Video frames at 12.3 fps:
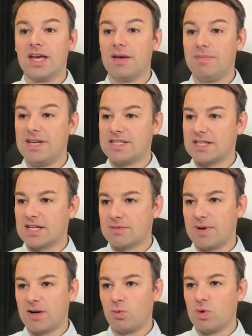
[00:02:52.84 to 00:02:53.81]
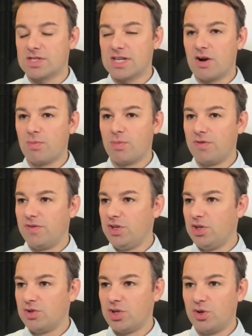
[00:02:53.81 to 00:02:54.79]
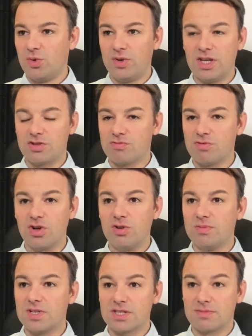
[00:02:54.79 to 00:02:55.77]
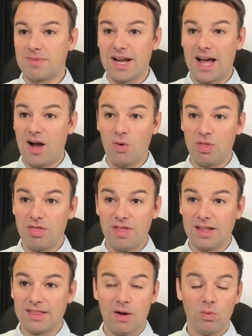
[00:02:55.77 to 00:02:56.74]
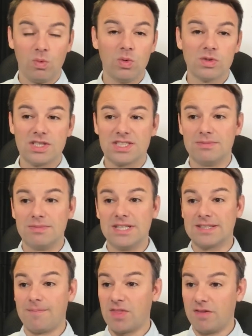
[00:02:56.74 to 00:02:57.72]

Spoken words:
It means it doesn't matter what soundproofing you do in this room, doesn't matter how thick that wall system is,